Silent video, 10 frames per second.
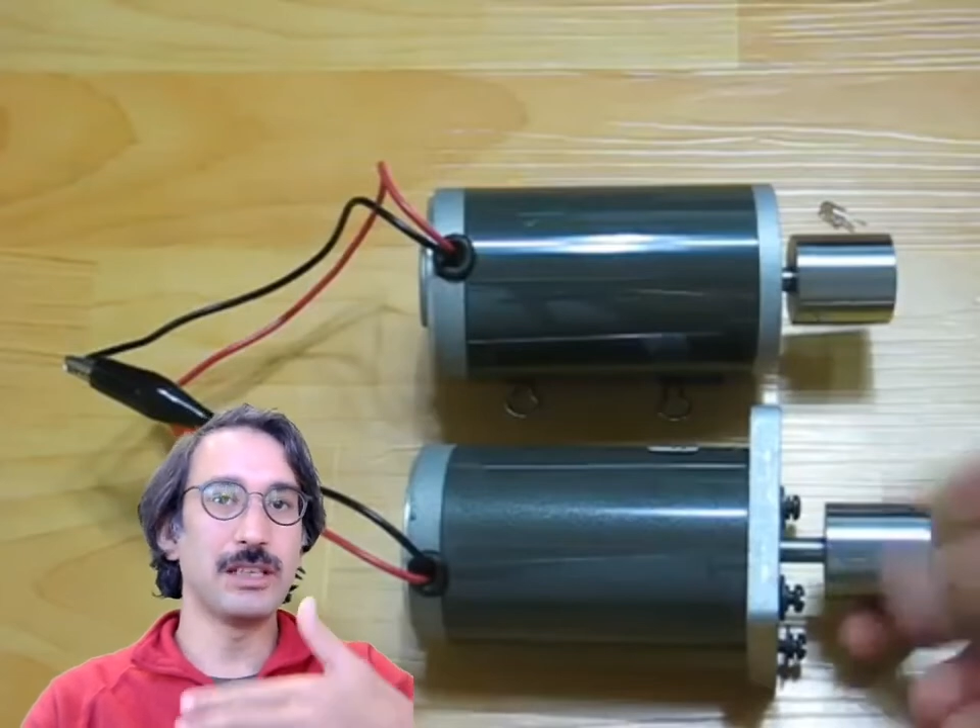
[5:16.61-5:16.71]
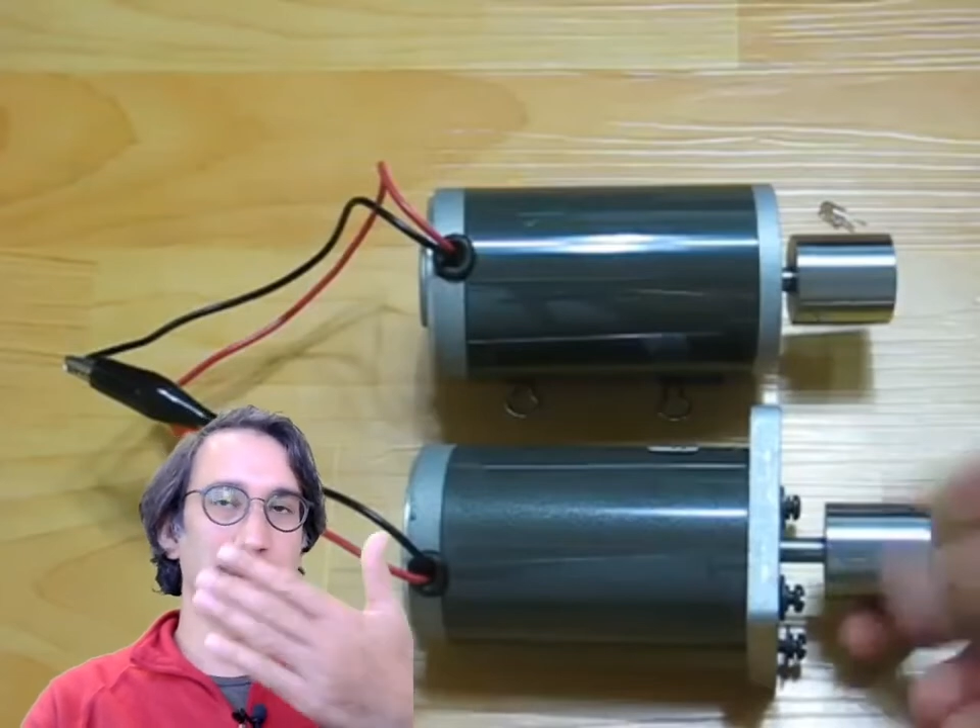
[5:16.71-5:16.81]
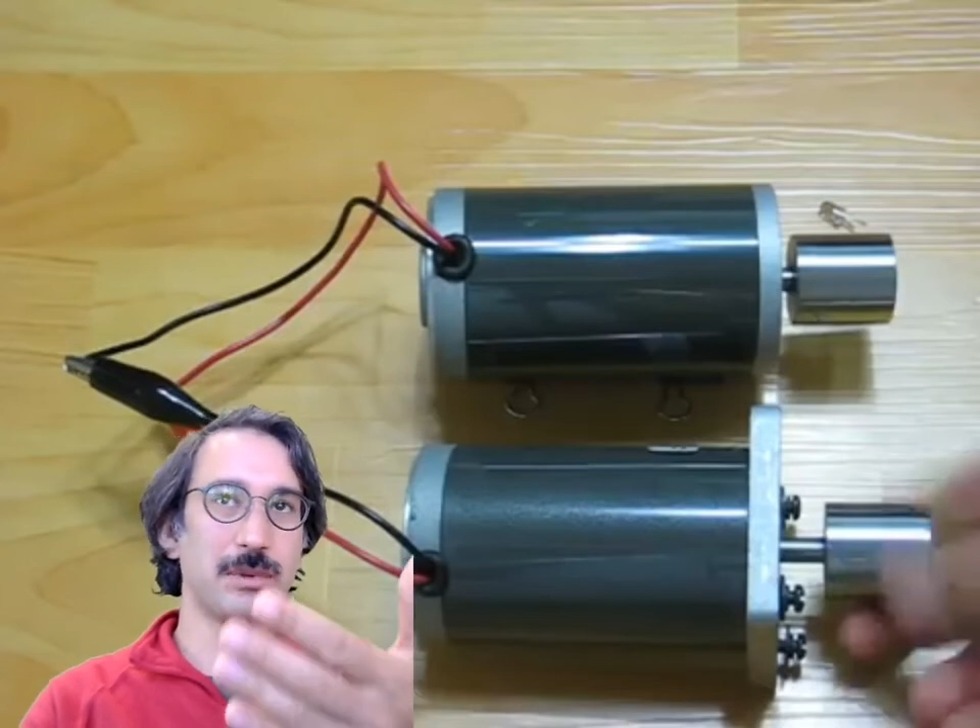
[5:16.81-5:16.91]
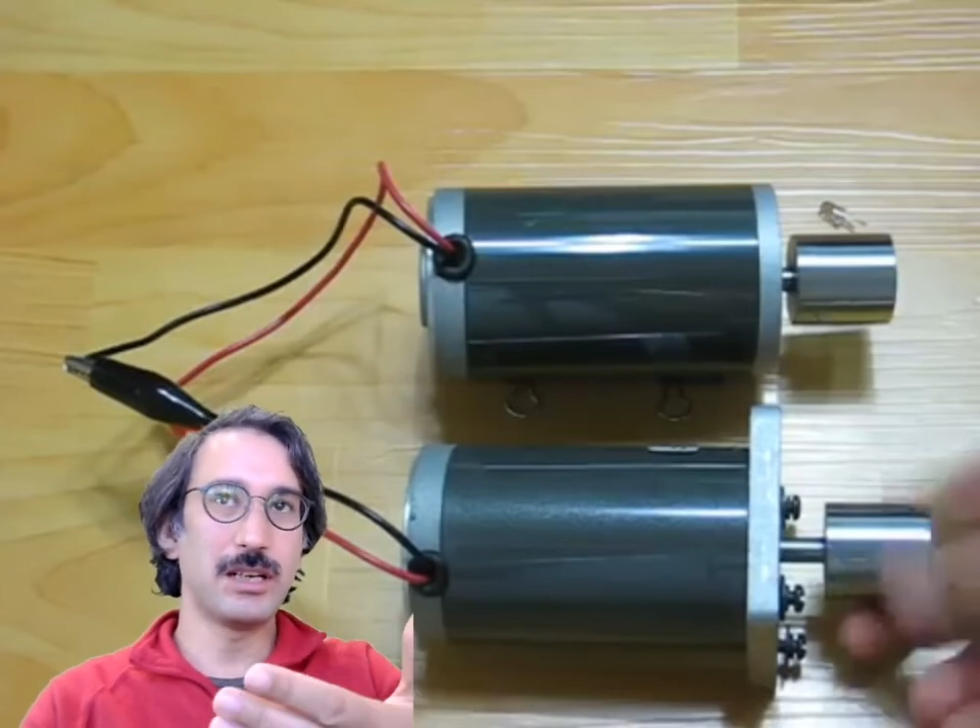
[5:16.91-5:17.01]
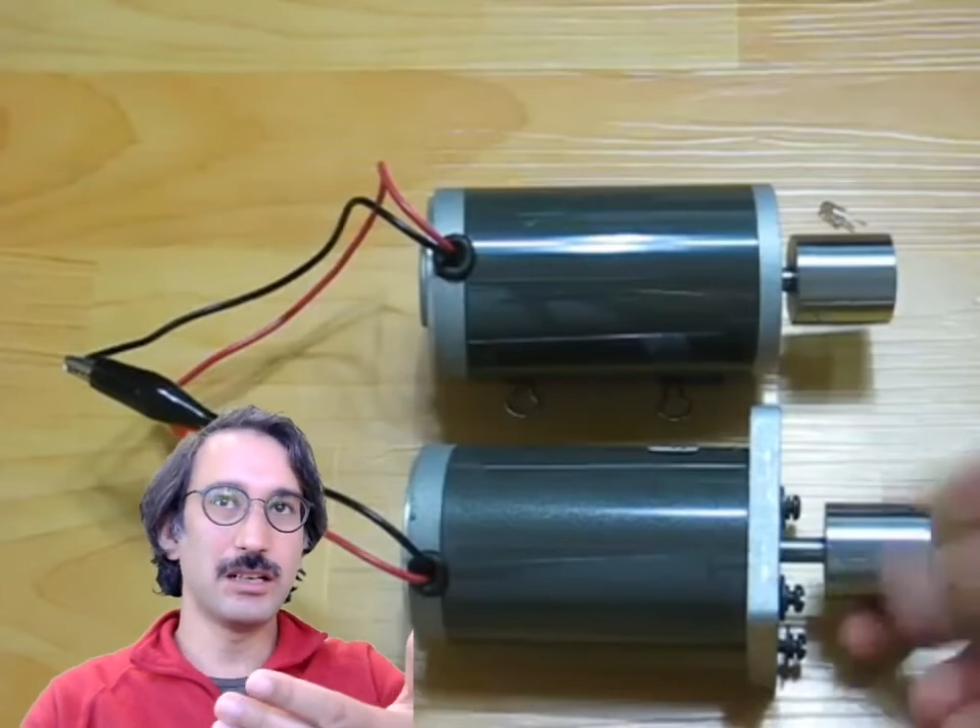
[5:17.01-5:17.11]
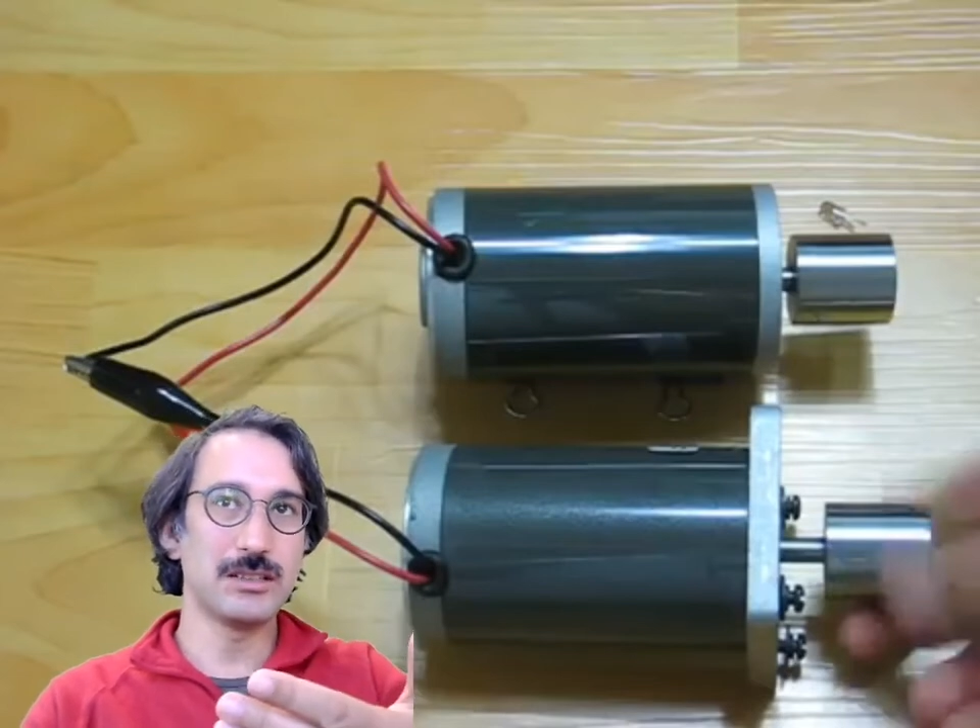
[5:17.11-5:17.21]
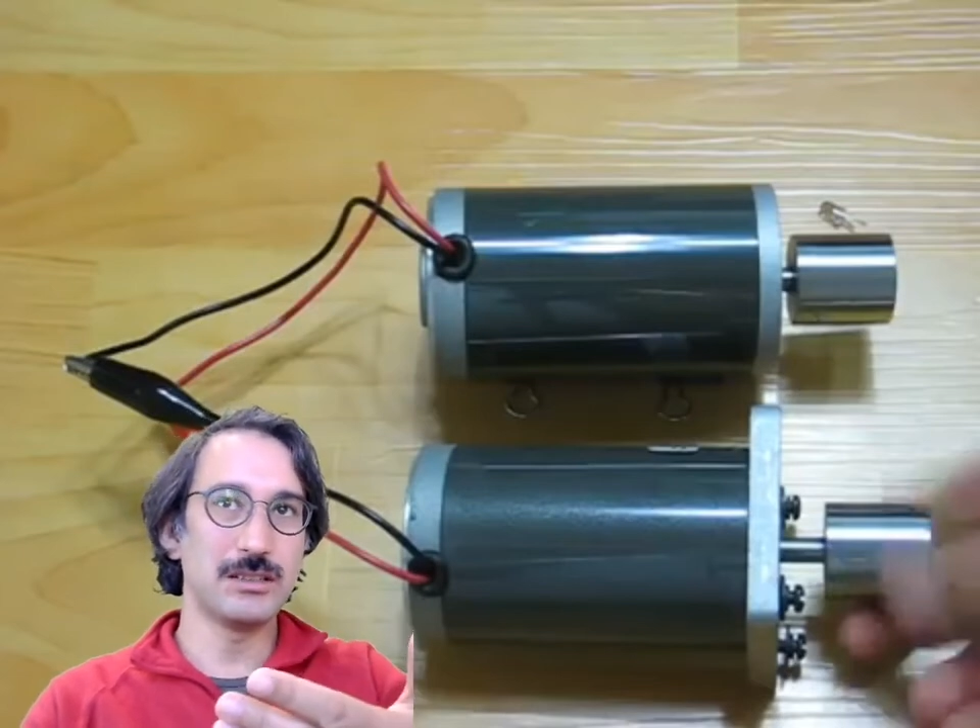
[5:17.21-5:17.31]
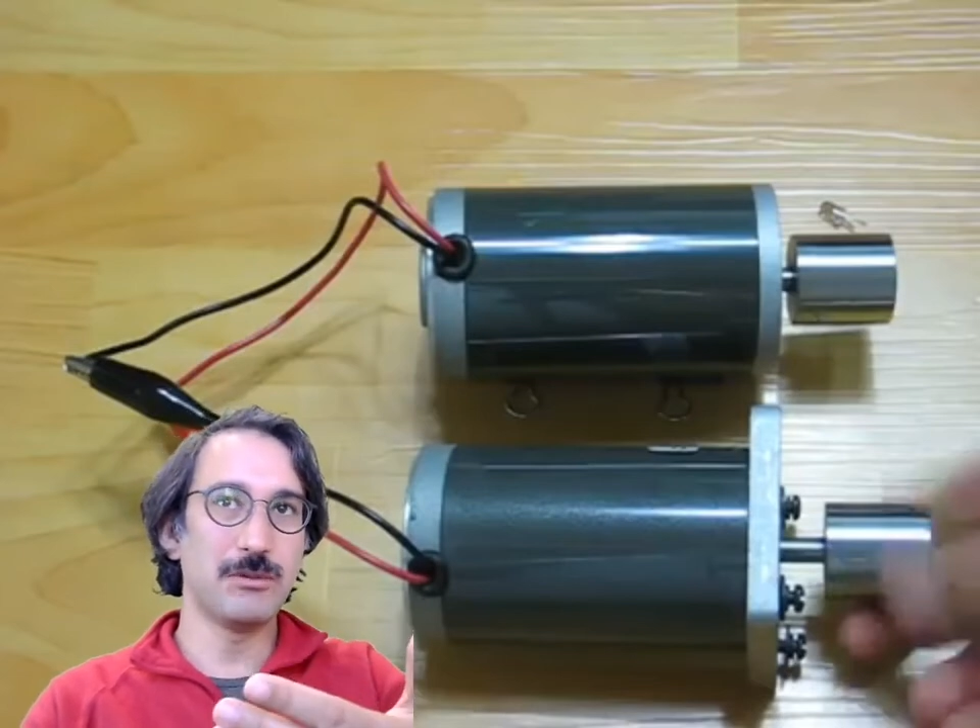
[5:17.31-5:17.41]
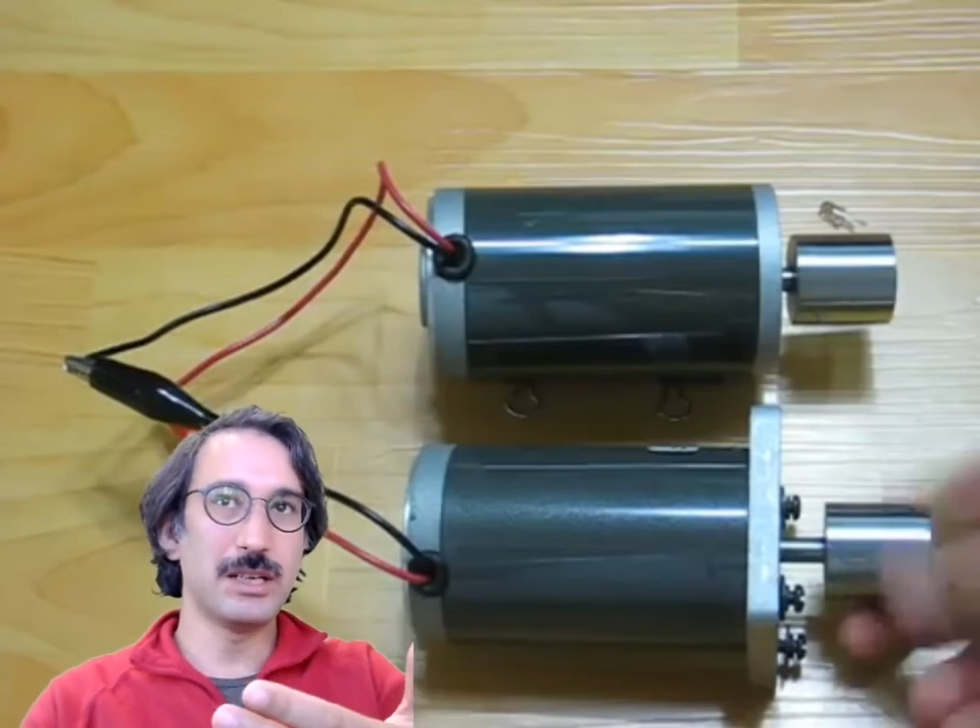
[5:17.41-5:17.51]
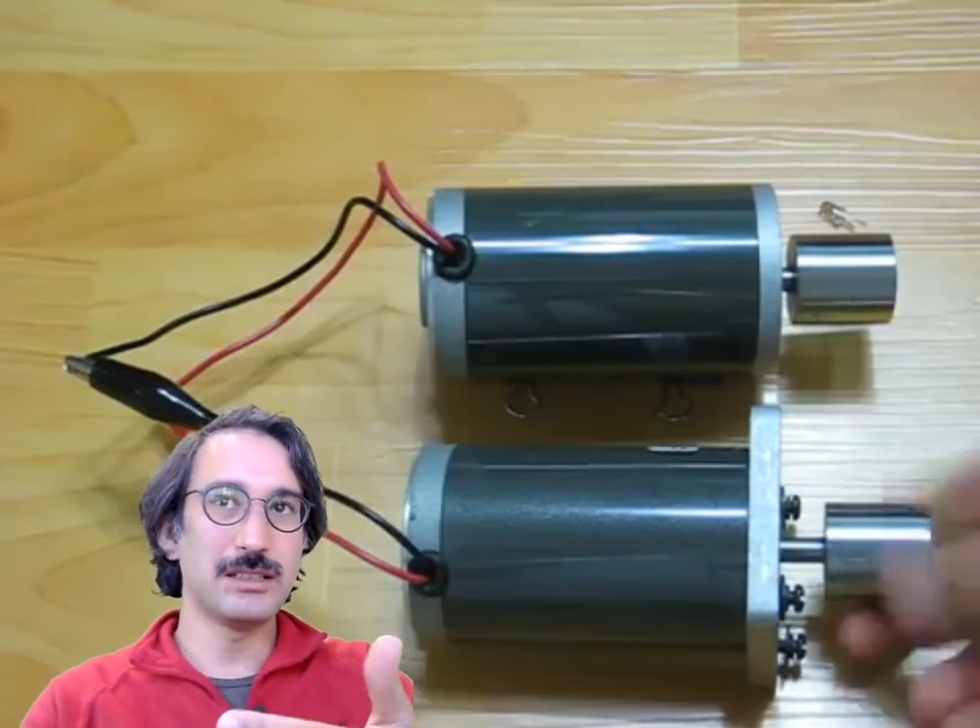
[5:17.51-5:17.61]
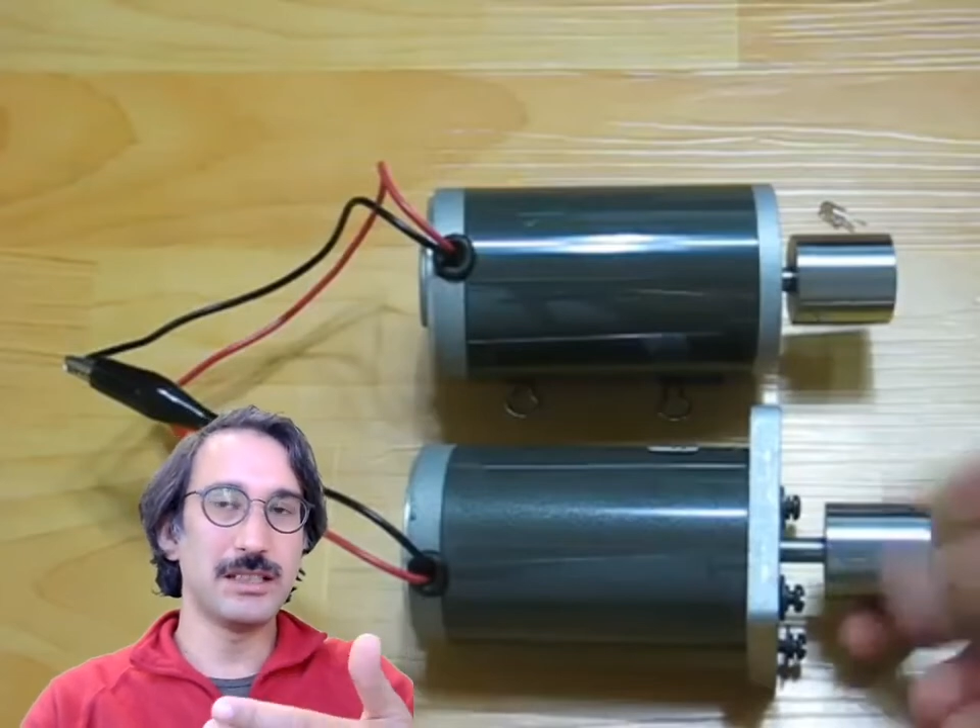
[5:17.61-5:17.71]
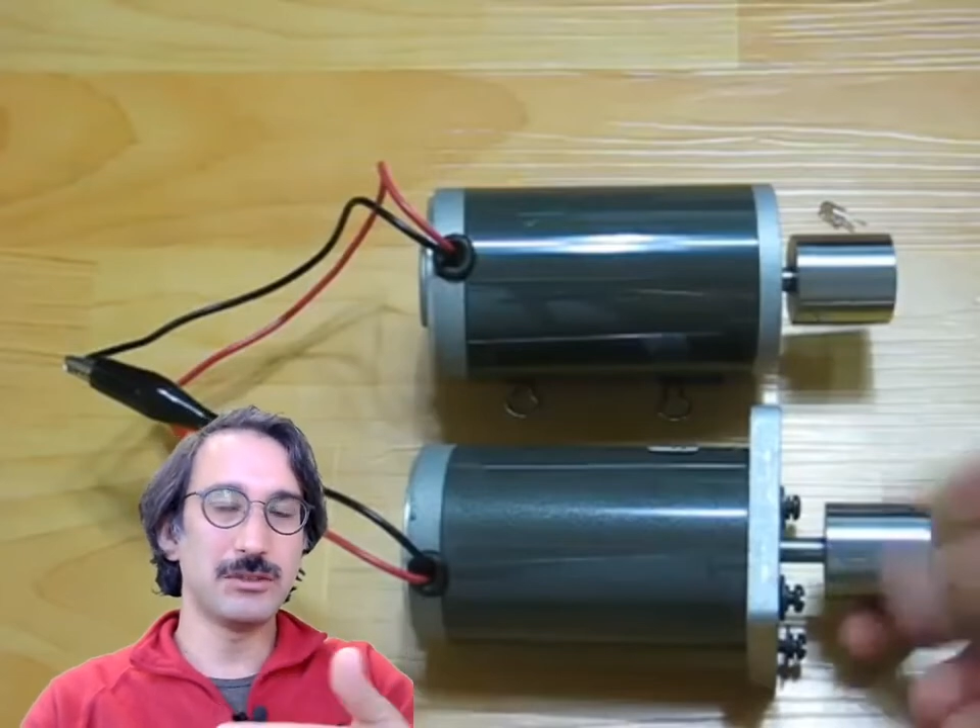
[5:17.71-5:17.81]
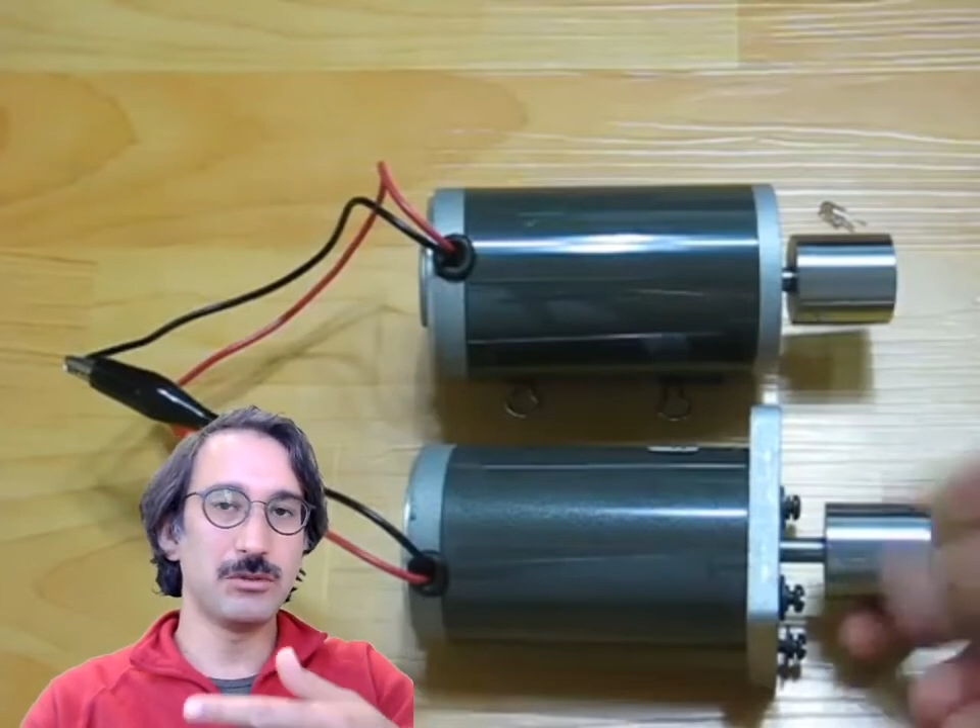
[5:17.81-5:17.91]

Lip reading: because the one that you